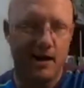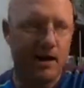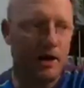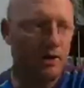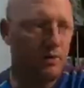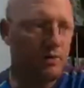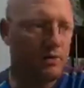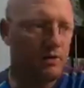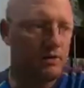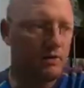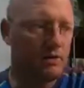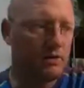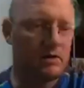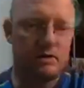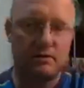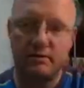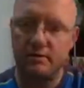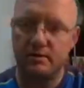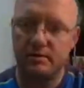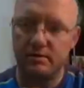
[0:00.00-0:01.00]
and we'll
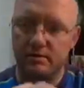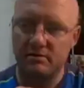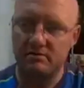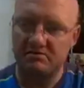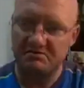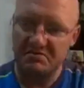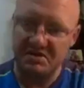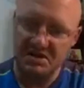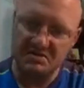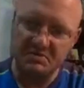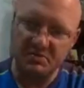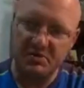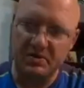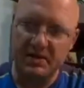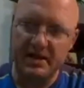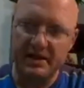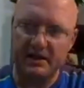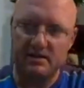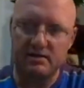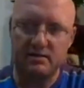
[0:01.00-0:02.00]
just
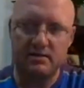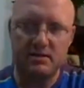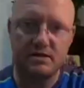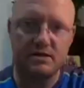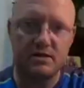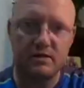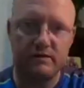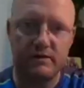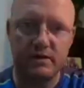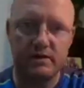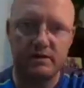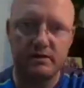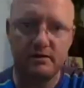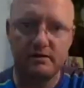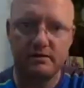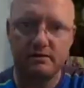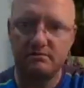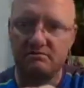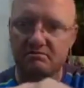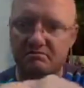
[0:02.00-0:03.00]
put like just over
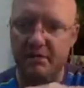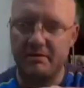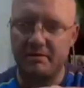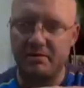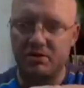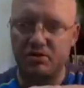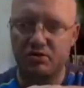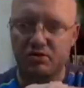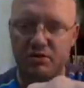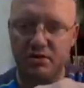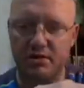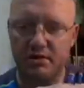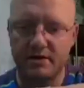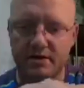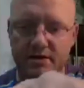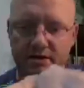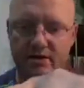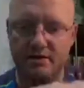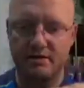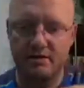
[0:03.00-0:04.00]
maybe
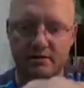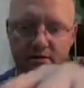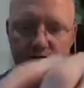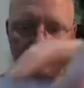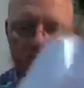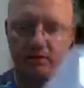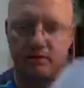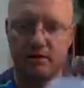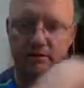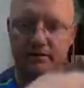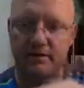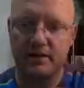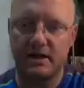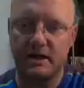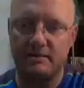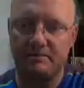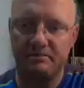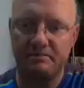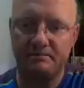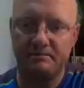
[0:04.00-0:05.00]
2/3 of the
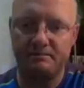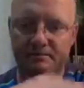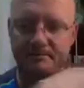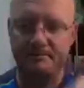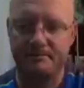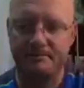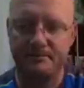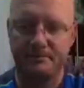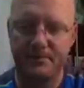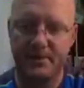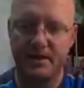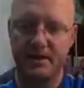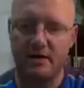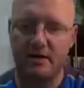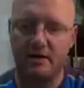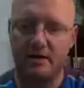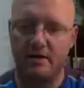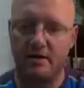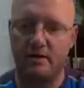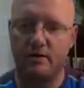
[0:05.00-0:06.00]
cup.
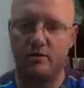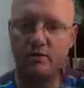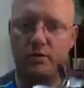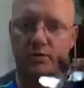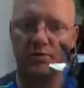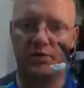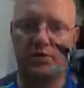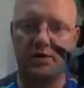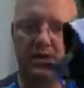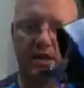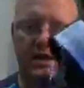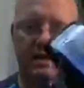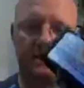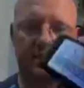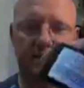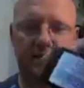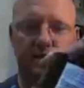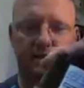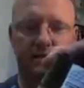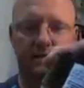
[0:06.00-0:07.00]
We'll put
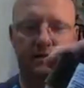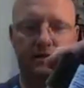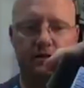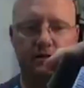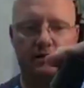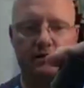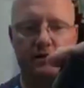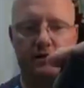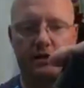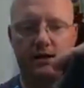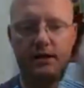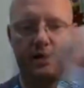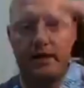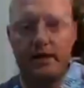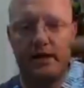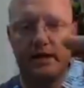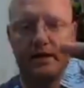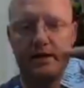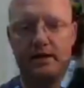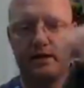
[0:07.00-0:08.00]
that
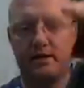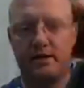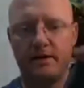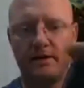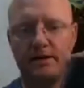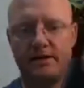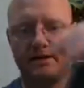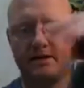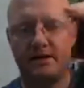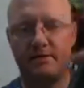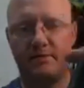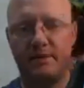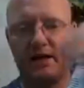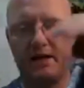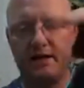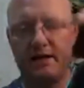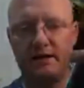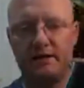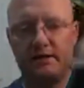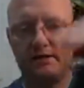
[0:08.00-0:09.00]
in the
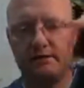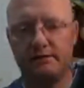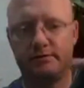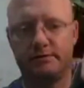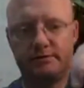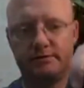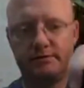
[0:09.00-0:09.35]
blender